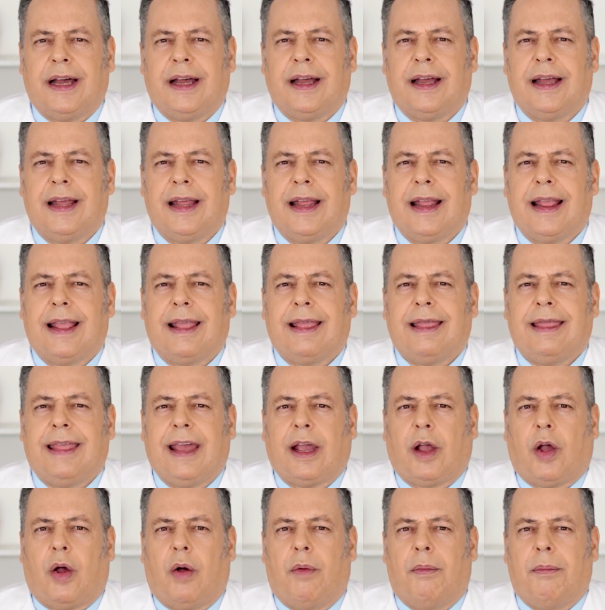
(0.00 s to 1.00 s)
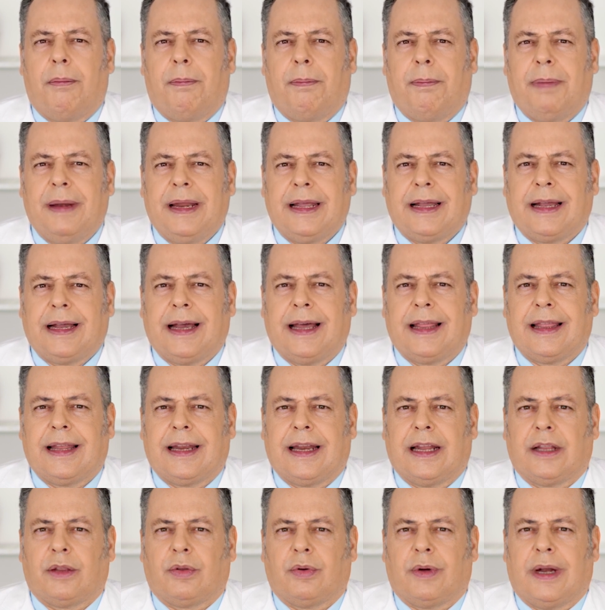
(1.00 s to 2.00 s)
In most cases, it's the
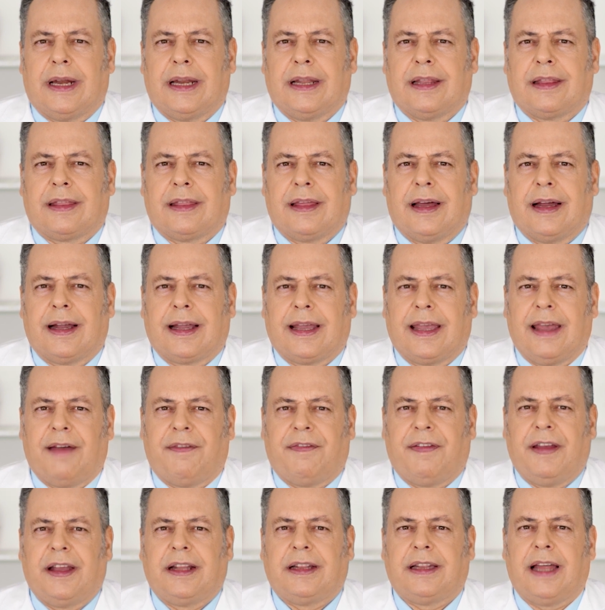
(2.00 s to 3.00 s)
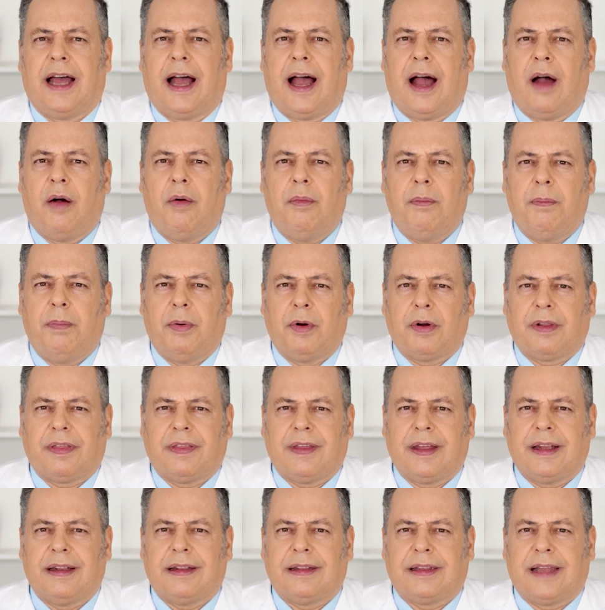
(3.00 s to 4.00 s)
result of a positive energy
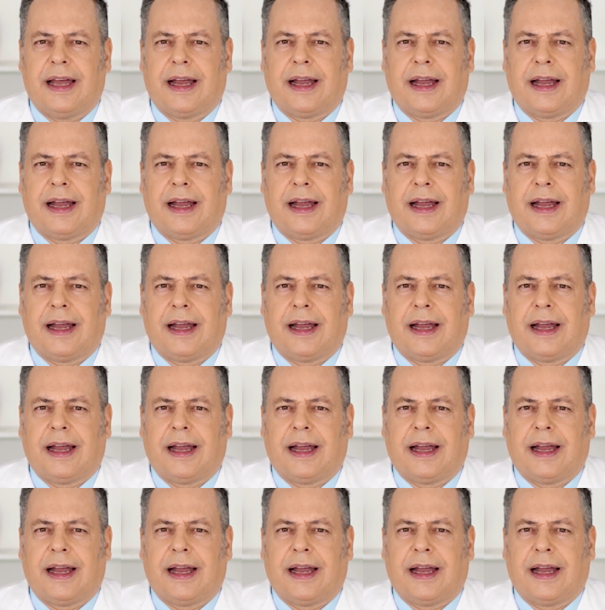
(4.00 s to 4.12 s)
balance.